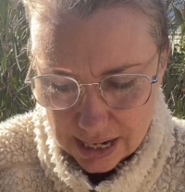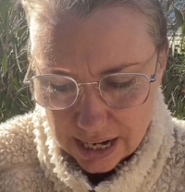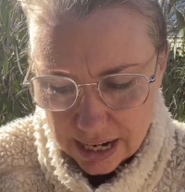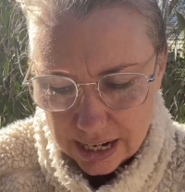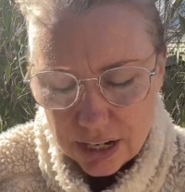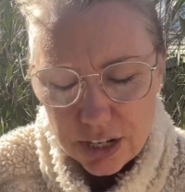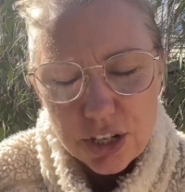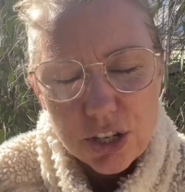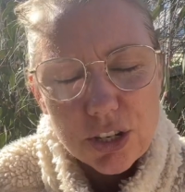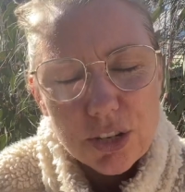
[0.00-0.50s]

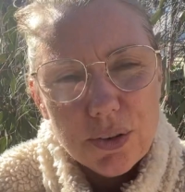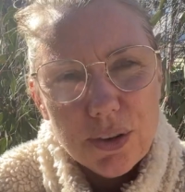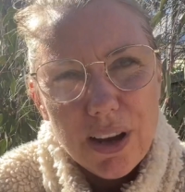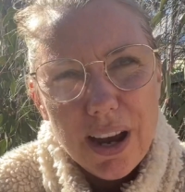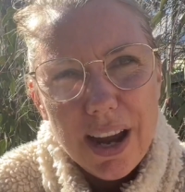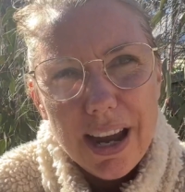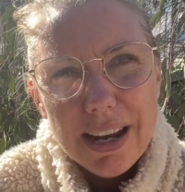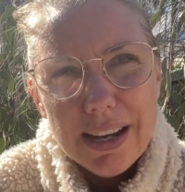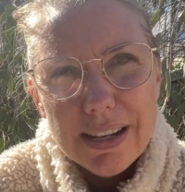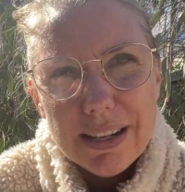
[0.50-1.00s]
nature
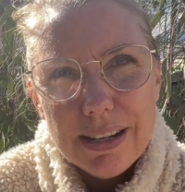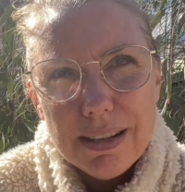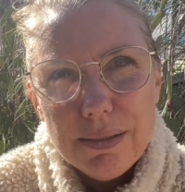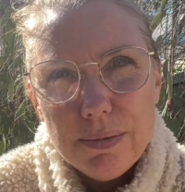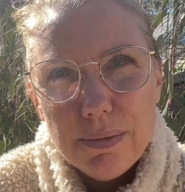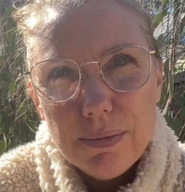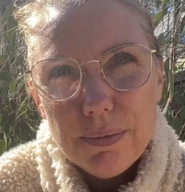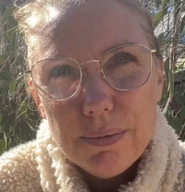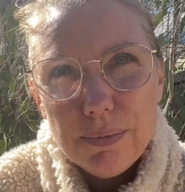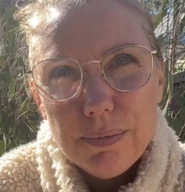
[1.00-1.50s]
and
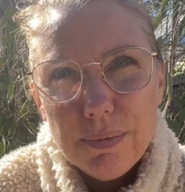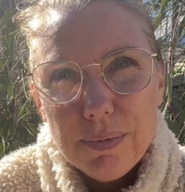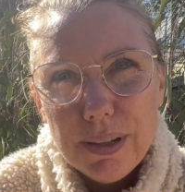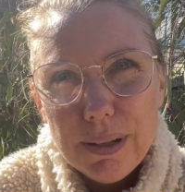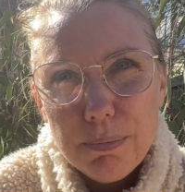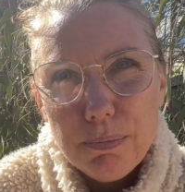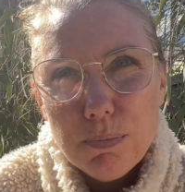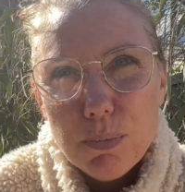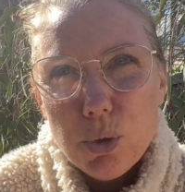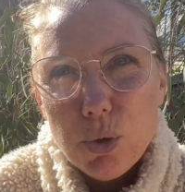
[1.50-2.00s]

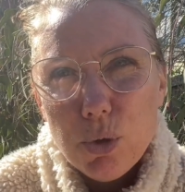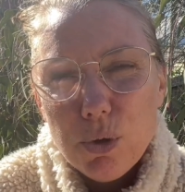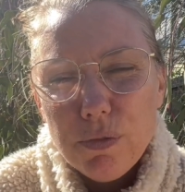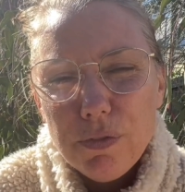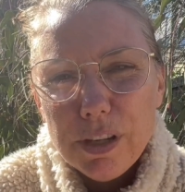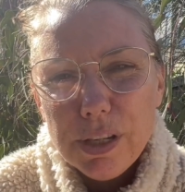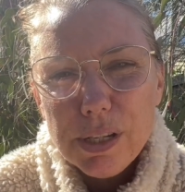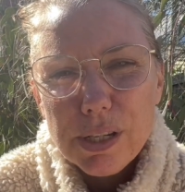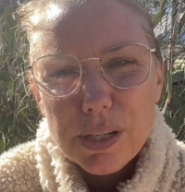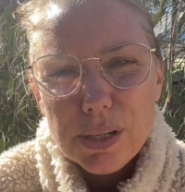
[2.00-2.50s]
move
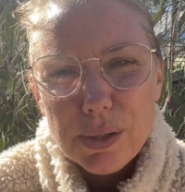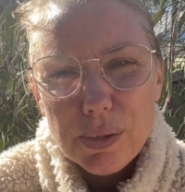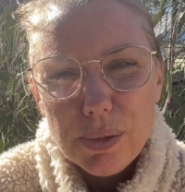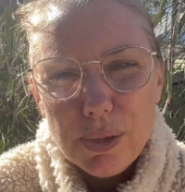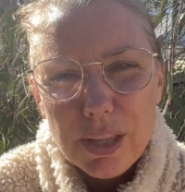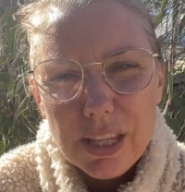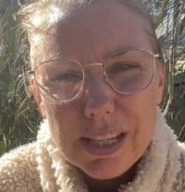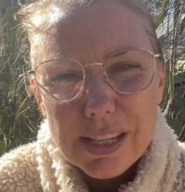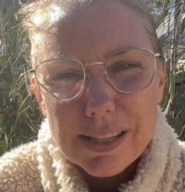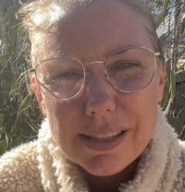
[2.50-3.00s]
into
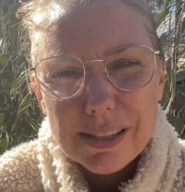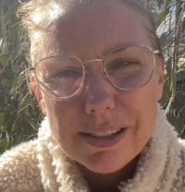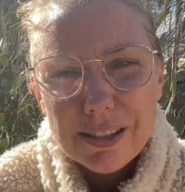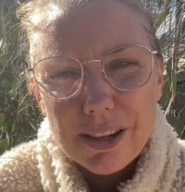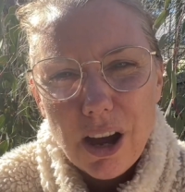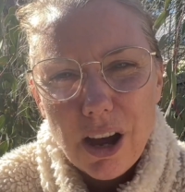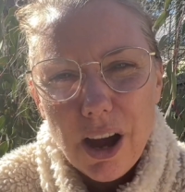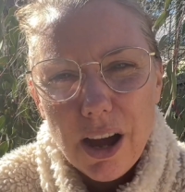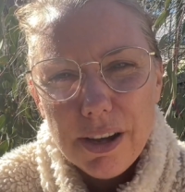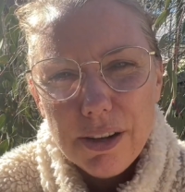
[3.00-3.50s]
this
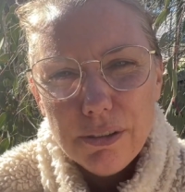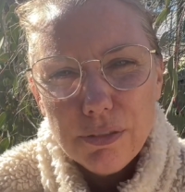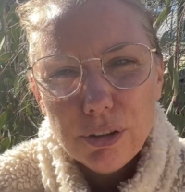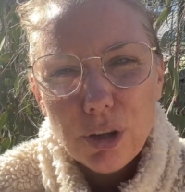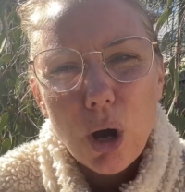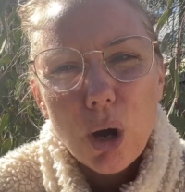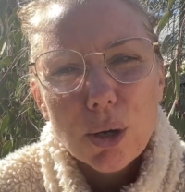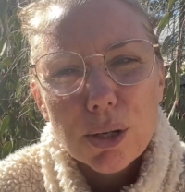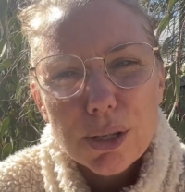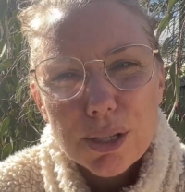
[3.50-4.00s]
kind of
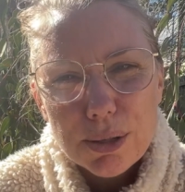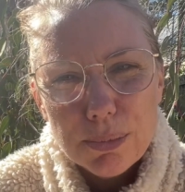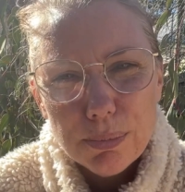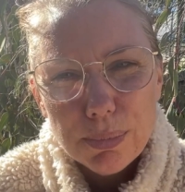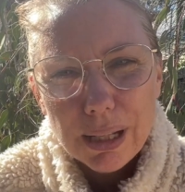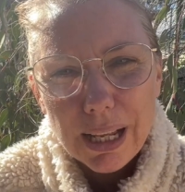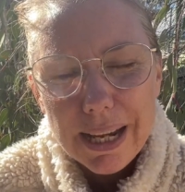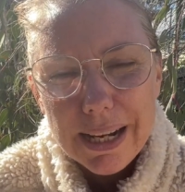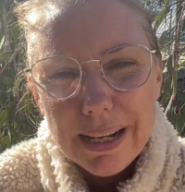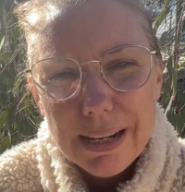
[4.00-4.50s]

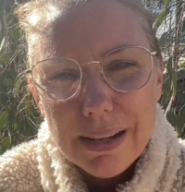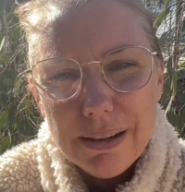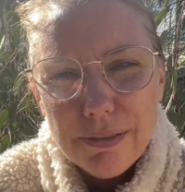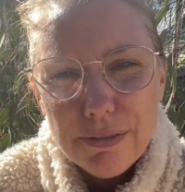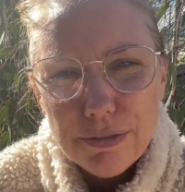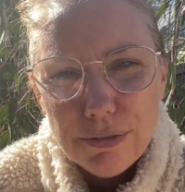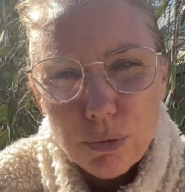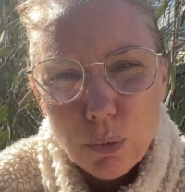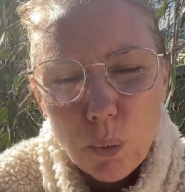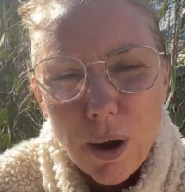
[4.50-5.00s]
contemplative
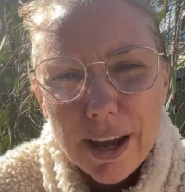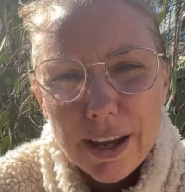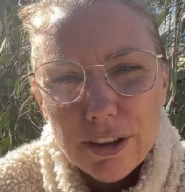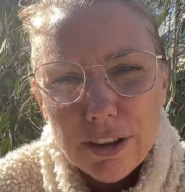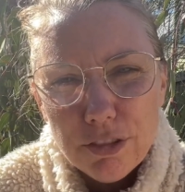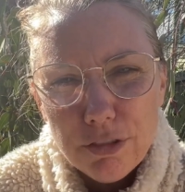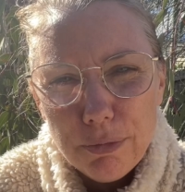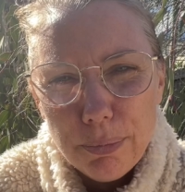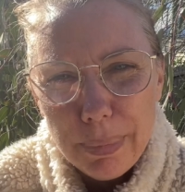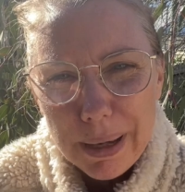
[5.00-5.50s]
way
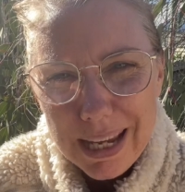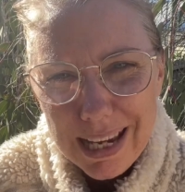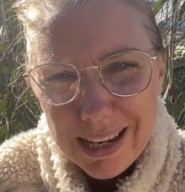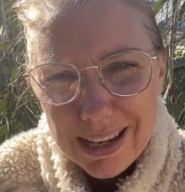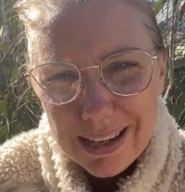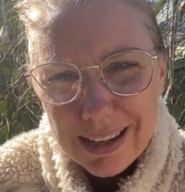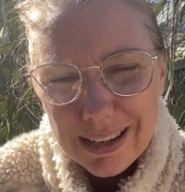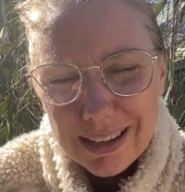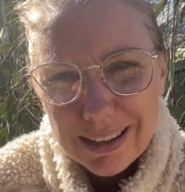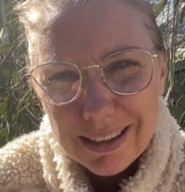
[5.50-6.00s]
of
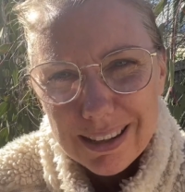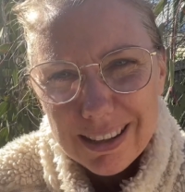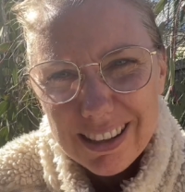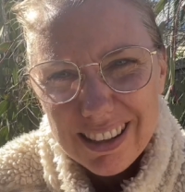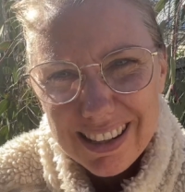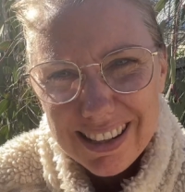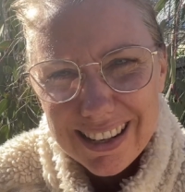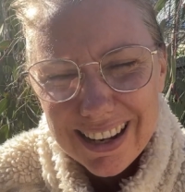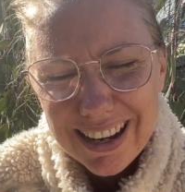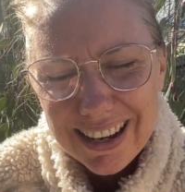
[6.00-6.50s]
being
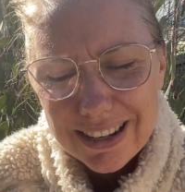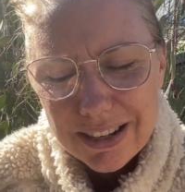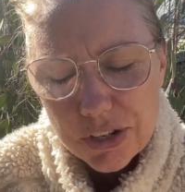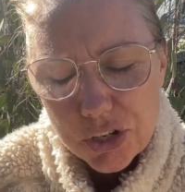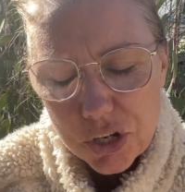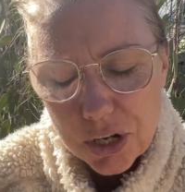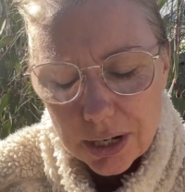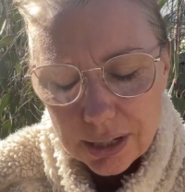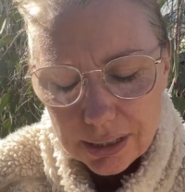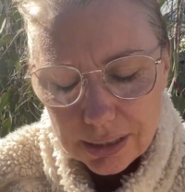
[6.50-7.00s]
in
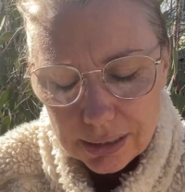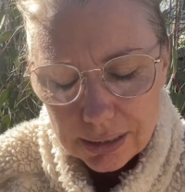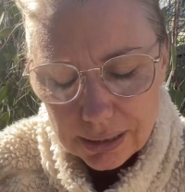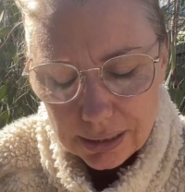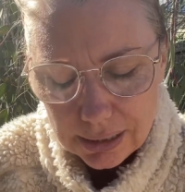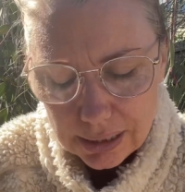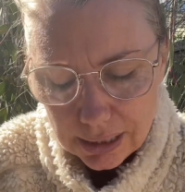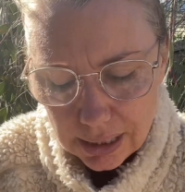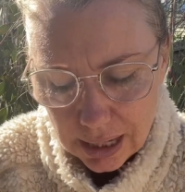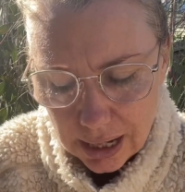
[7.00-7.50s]
nature,
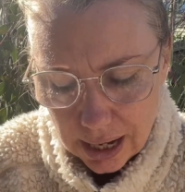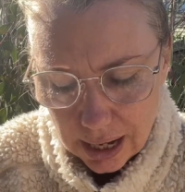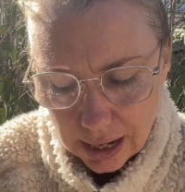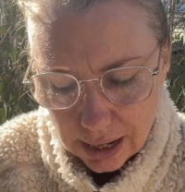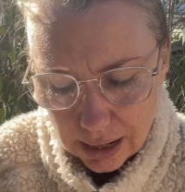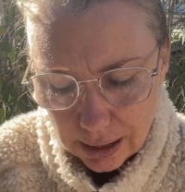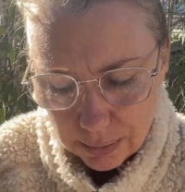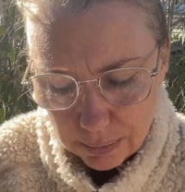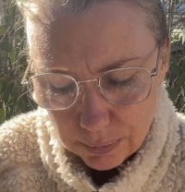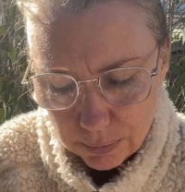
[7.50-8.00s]

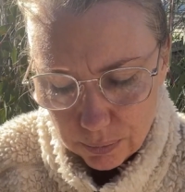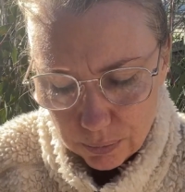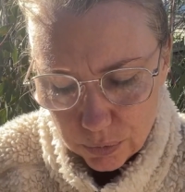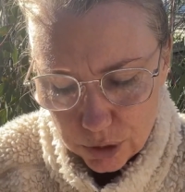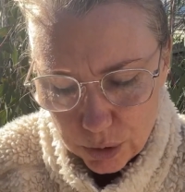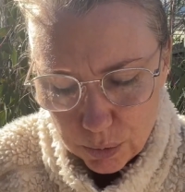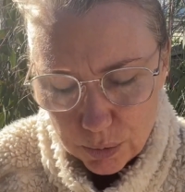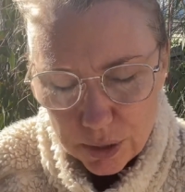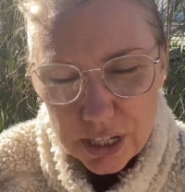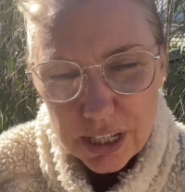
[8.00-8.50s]
um,
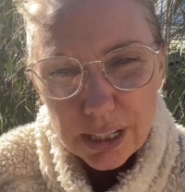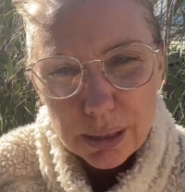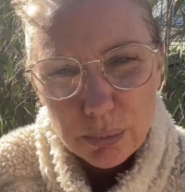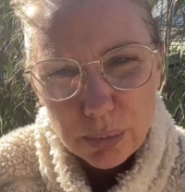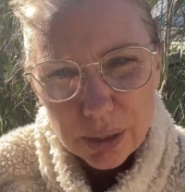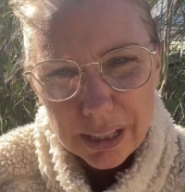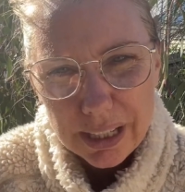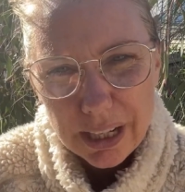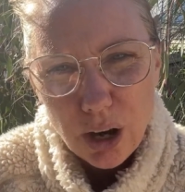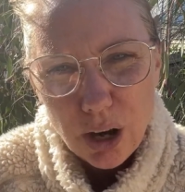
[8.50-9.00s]
which we
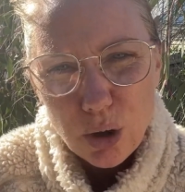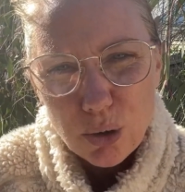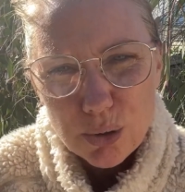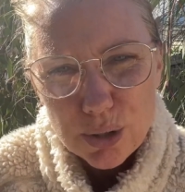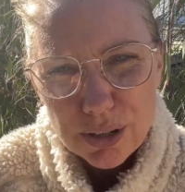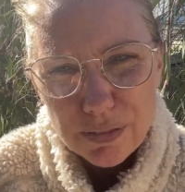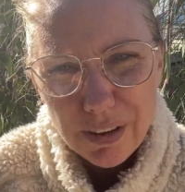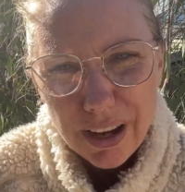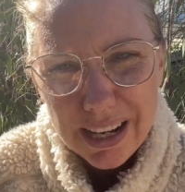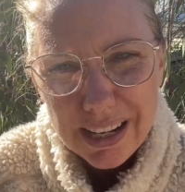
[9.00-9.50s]
deliberately
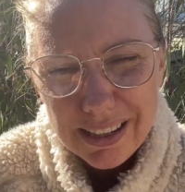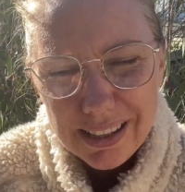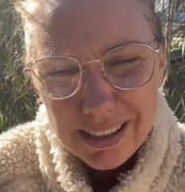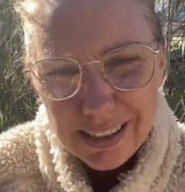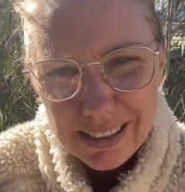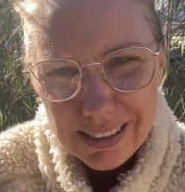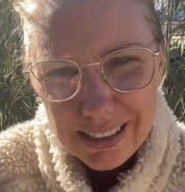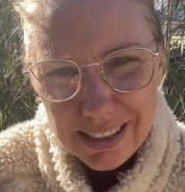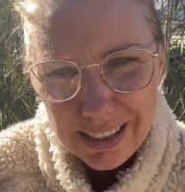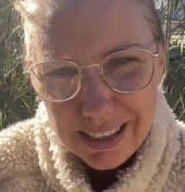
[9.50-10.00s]
cultivate
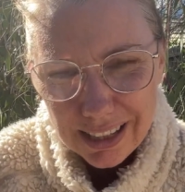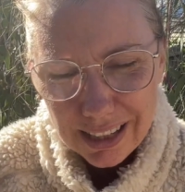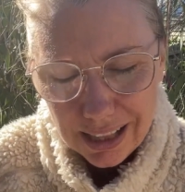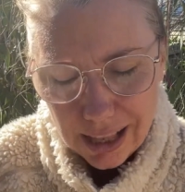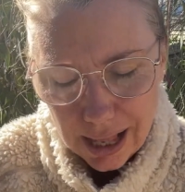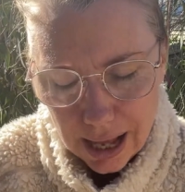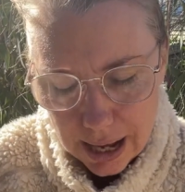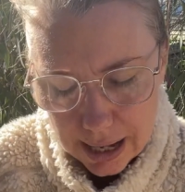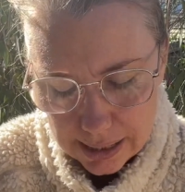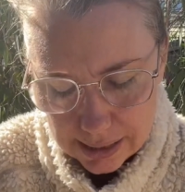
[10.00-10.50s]
in the
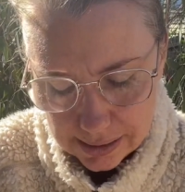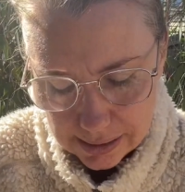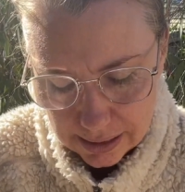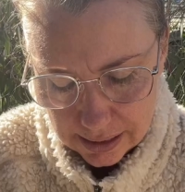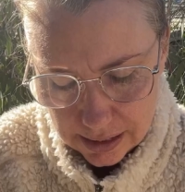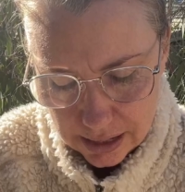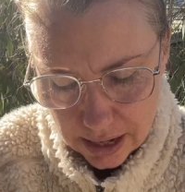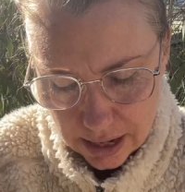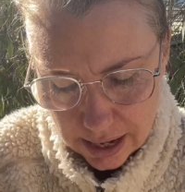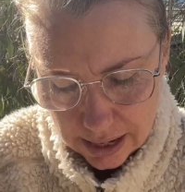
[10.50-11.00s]
class
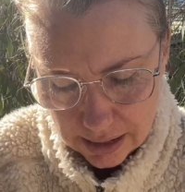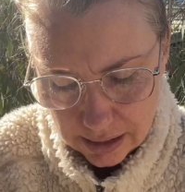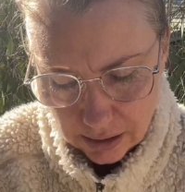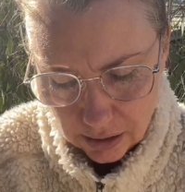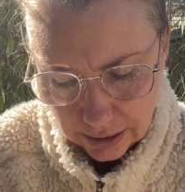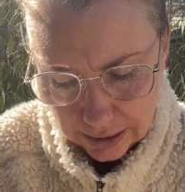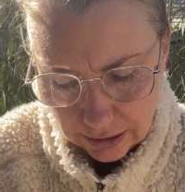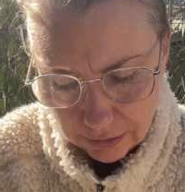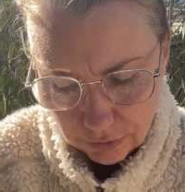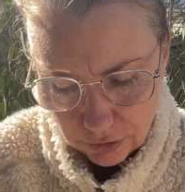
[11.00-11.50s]
and, and I
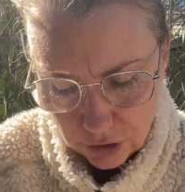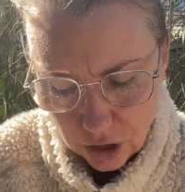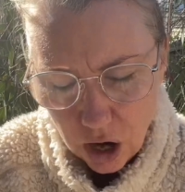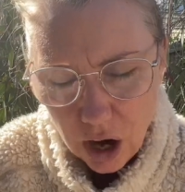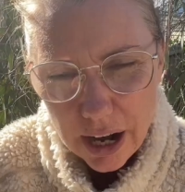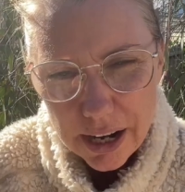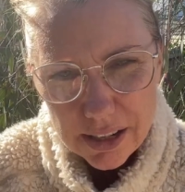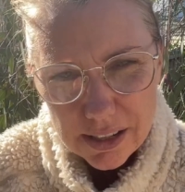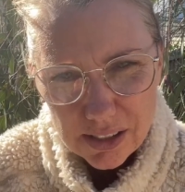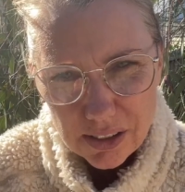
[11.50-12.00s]
give
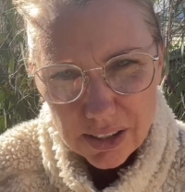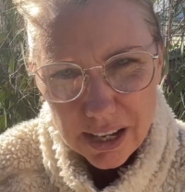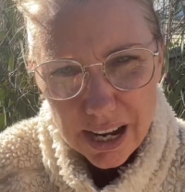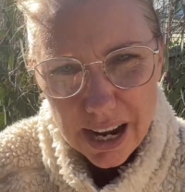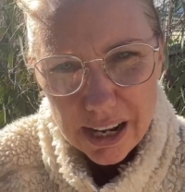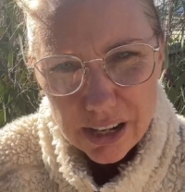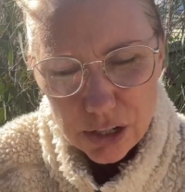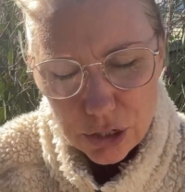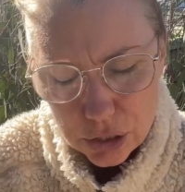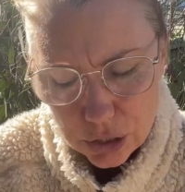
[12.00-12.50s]
guidance on how
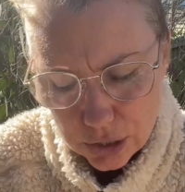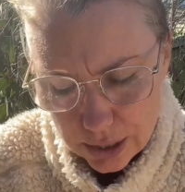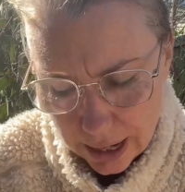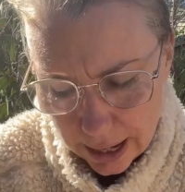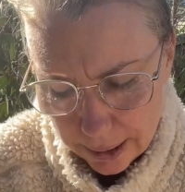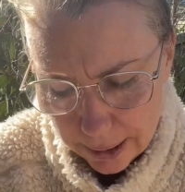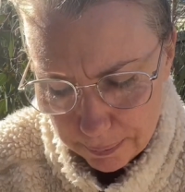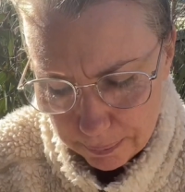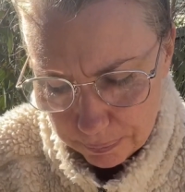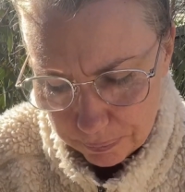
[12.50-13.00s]
to do that,